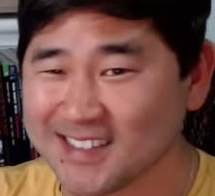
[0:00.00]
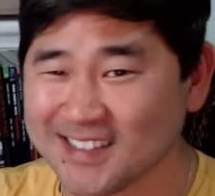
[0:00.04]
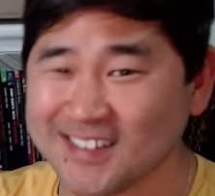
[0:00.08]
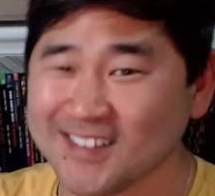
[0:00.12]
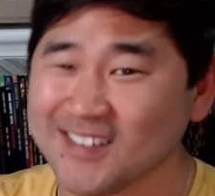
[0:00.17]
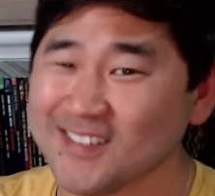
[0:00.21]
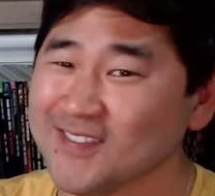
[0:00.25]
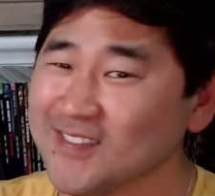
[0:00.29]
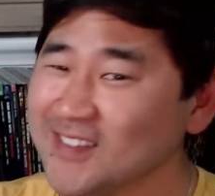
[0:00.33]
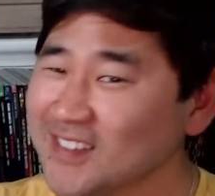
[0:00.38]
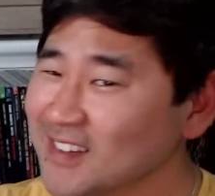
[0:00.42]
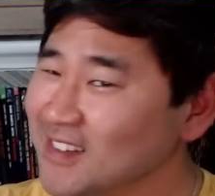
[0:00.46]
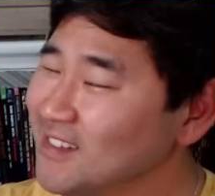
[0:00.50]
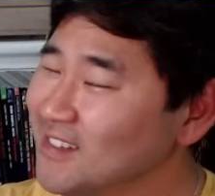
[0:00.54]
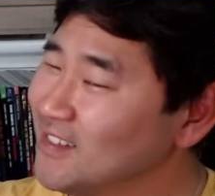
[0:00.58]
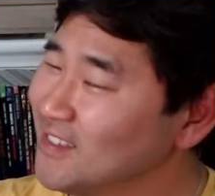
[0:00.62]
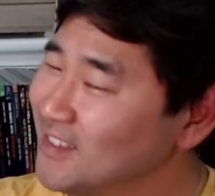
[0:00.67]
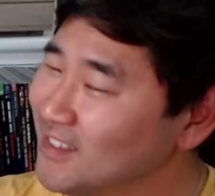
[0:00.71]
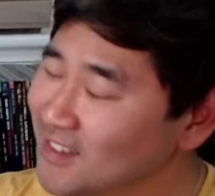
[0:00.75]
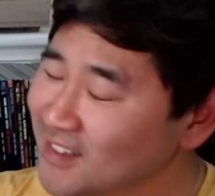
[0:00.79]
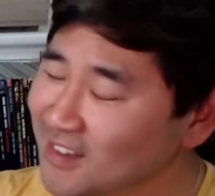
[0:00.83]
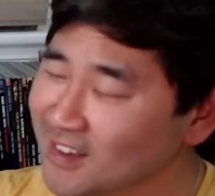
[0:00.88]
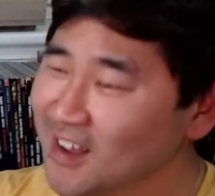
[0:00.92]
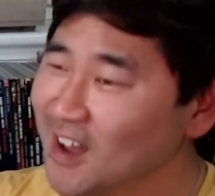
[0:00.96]
You
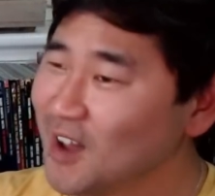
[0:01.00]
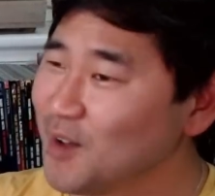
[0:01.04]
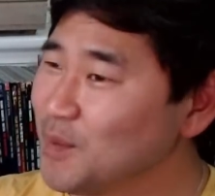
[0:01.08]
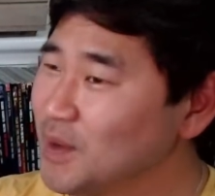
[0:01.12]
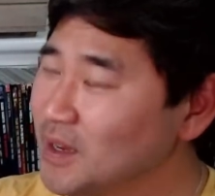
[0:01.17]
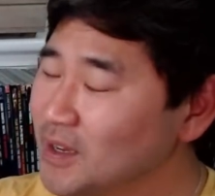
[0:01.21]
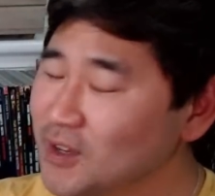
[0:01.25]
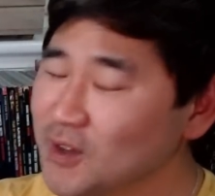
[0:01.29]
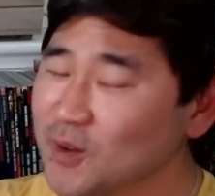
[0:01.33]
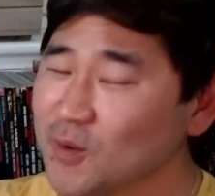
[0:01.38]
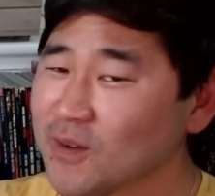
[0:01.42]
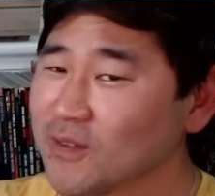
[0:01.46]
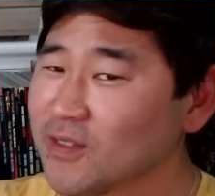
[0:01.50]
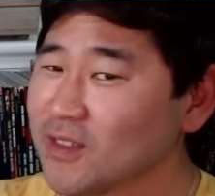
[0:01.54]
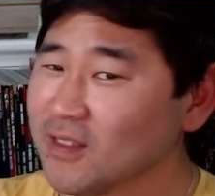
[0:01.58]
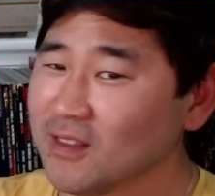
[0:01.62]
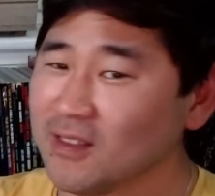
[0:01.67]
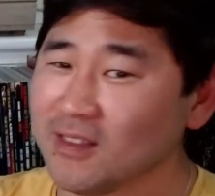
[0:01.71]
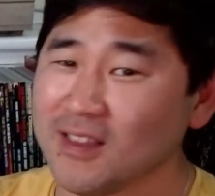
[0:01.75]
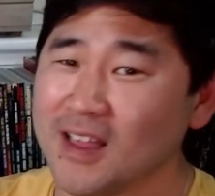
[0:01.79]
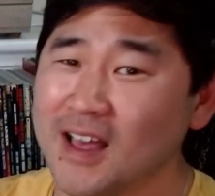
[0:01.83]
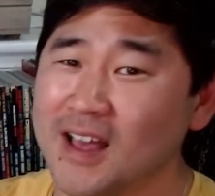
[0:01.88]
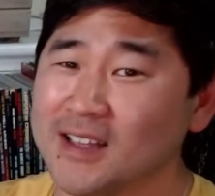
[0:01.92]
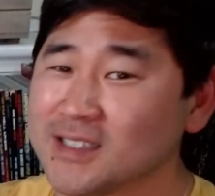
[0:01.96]
were
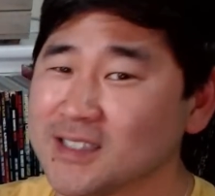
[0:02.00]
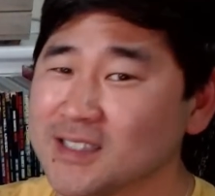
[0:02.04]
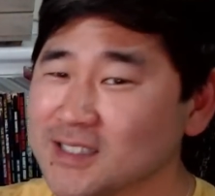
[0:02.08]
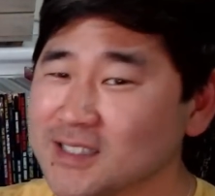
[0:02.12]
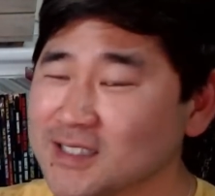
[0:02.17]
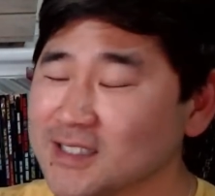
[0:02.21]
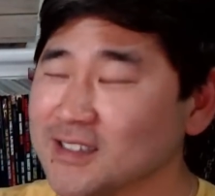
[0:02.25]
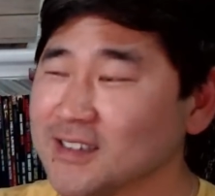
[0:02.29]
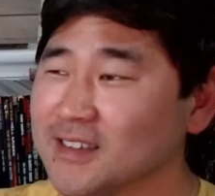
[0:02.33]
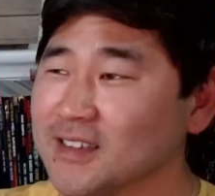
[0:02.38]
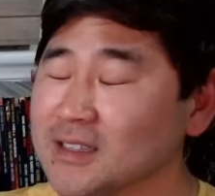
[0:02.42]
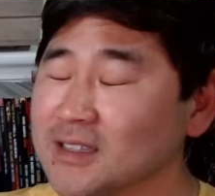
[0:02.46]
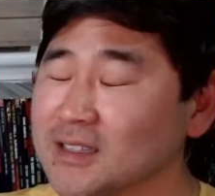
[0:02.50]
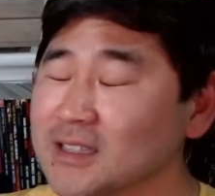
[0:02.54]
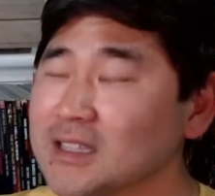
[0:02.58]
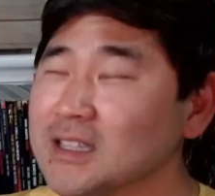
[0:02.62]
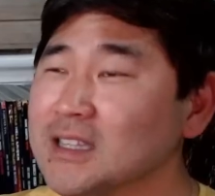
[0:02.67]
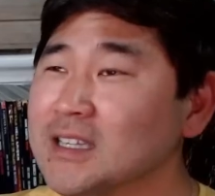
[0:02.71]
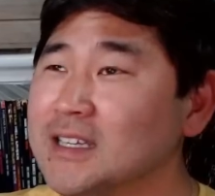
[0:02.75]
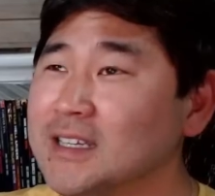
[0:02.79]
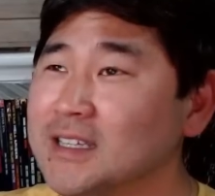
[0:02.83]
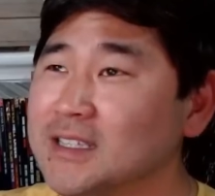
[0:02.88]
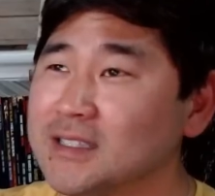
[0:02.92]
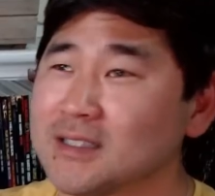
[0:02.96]
the
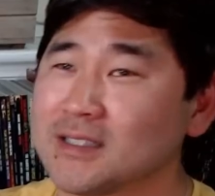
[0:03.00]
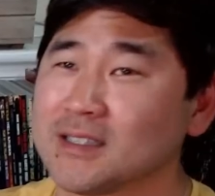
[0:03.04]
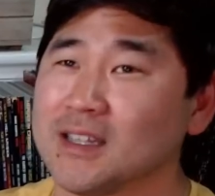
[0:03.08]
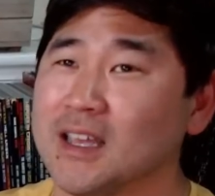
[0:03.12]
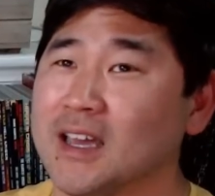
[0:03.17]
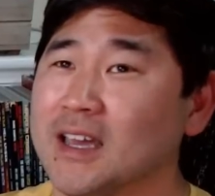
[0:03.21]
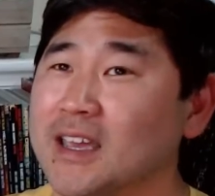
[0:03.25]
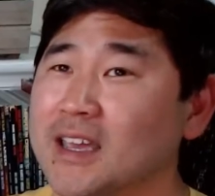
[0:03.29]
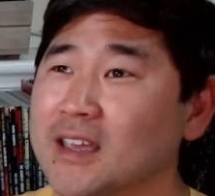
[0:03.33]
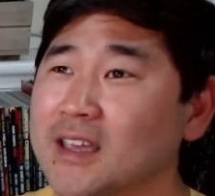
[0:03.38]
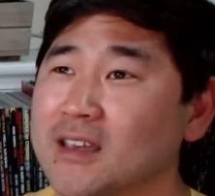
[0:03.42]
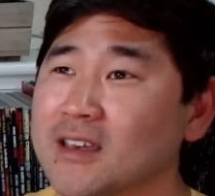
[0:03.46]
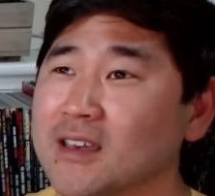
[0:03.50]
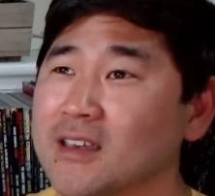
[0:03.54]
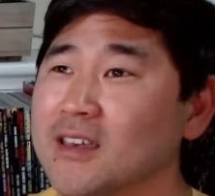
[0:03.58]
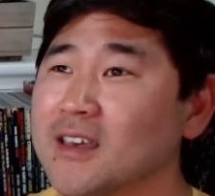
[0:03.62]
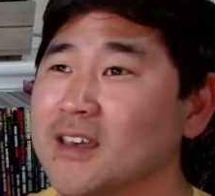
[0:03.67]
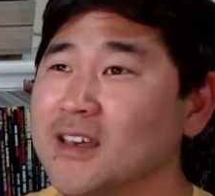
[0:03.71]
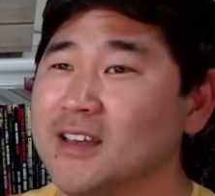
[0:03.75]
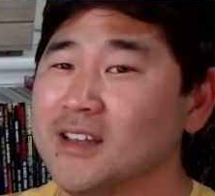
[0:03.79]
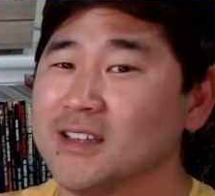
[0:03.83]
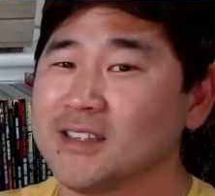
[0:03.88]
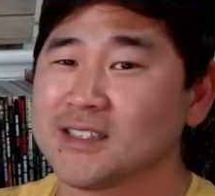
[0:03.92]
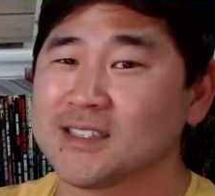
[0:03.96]
least like
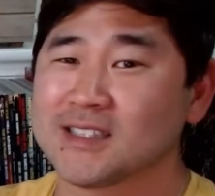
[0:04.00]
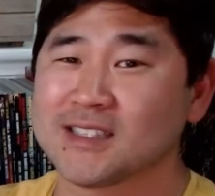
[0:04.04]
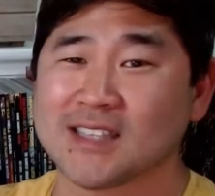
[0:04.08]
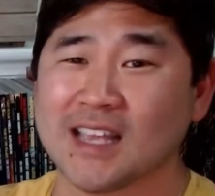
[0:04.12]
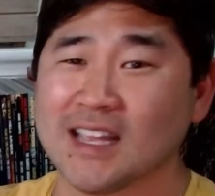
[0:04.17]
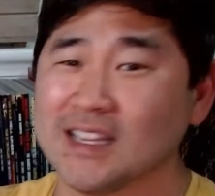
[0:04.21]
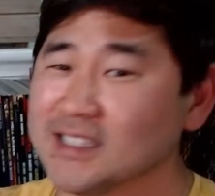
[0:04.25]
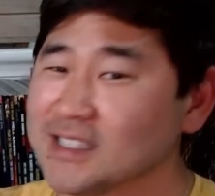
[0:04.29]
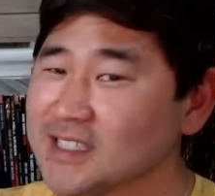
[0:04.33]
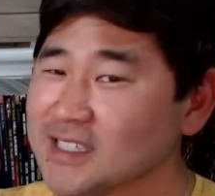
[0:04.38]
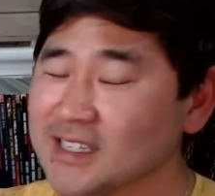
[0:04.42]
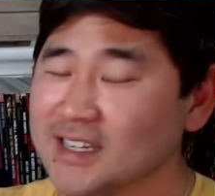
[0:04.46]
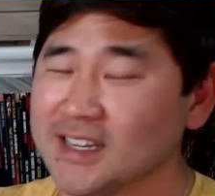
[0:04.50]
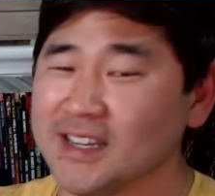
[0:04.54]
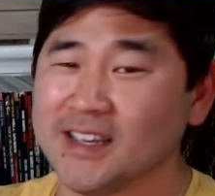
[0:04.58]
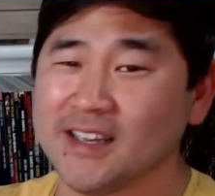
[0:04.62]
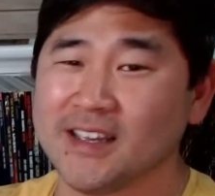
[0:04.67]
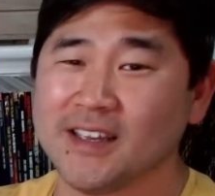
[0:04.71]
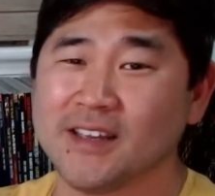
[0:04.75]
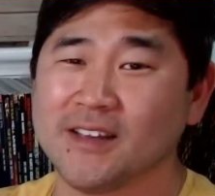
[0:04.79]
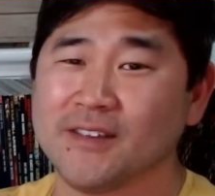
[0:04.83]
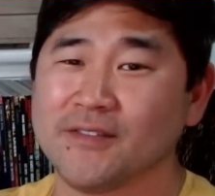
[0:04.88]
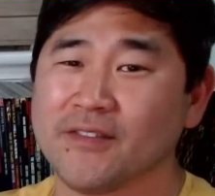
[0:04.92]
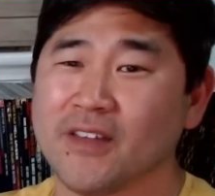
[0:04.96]

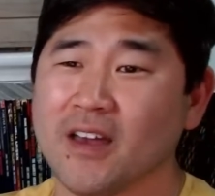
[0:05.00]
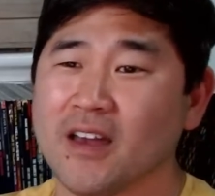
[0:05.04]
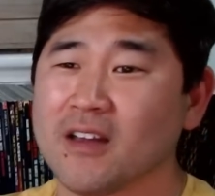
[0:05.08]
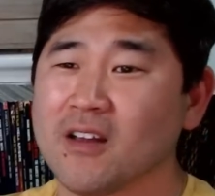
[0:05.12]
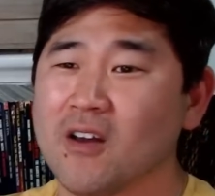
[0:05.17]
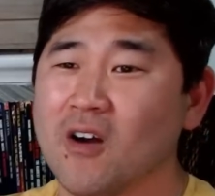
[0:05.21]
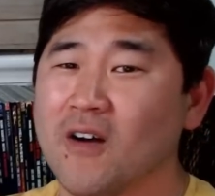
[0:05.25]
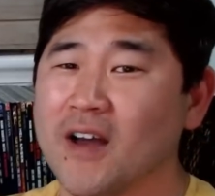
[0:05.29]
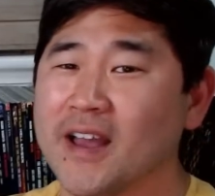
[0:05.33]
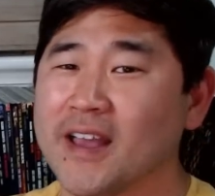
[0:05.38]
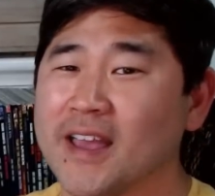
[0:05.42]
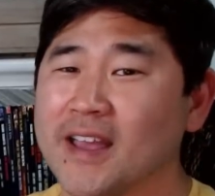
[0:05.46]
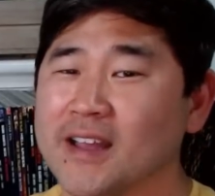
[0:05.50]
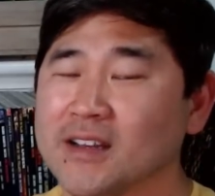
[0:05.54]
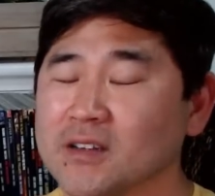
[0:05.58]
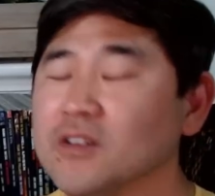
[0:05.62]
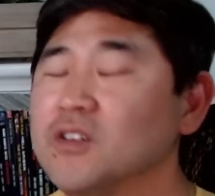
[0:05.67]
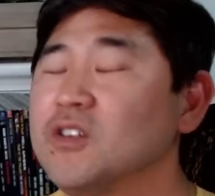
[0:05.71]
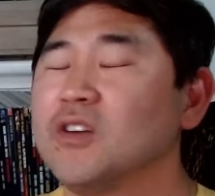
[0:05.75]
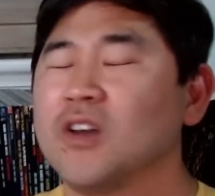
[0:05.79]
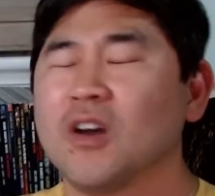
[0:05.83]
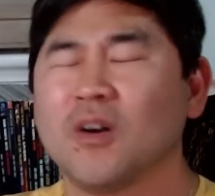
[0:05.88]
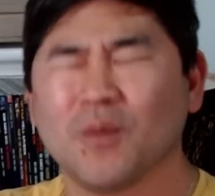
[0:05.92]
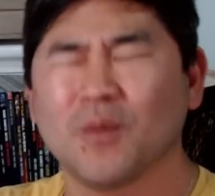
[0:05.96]
sensitive, like, oh, I can't,
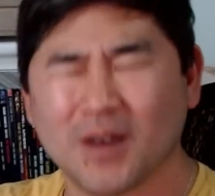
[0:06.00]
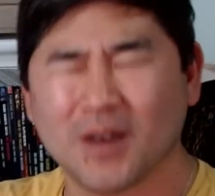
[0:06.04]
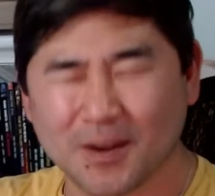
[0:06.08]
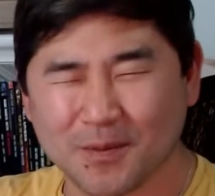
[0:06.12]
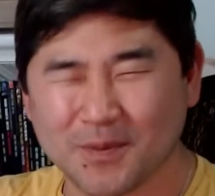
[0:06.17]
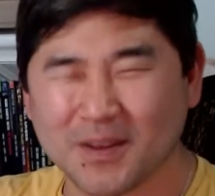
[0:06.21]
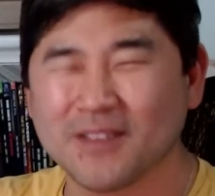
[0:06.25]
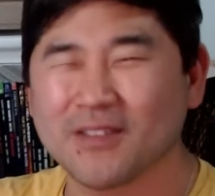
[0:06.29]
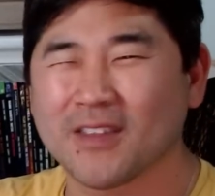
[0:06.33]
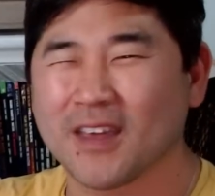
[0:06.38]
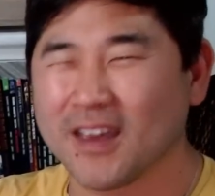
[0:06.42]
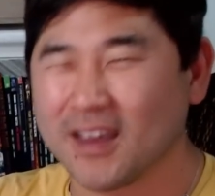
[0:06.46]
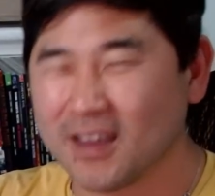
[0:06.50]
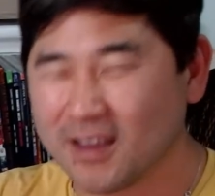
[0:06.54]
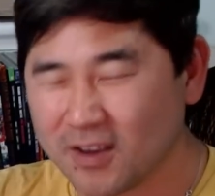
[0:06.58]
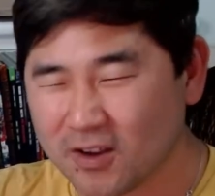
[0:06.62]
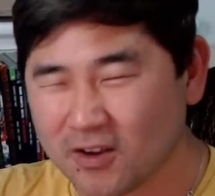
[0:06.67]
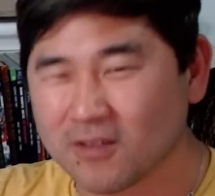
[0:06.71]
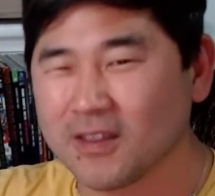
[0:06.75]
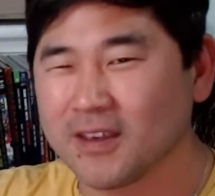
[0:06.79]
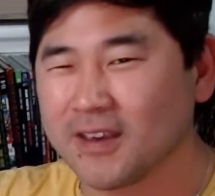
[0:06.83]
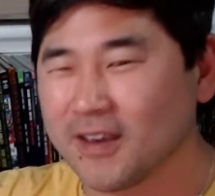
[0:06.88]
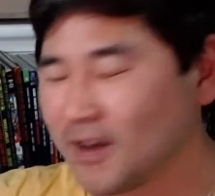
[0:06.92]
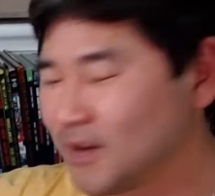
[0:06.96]
you know what I mean? Like,
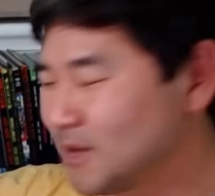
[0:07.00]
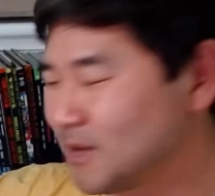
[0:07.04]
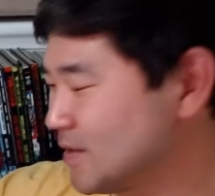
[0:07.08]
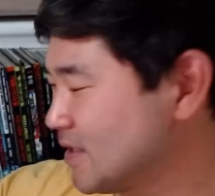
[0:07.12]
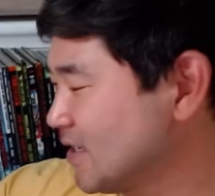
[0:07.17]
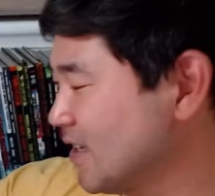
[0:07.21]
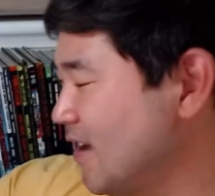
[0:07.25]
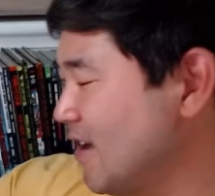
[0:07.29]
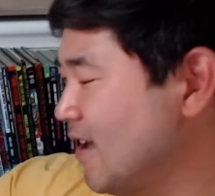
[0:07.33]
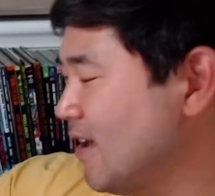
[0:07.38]
you're Leos.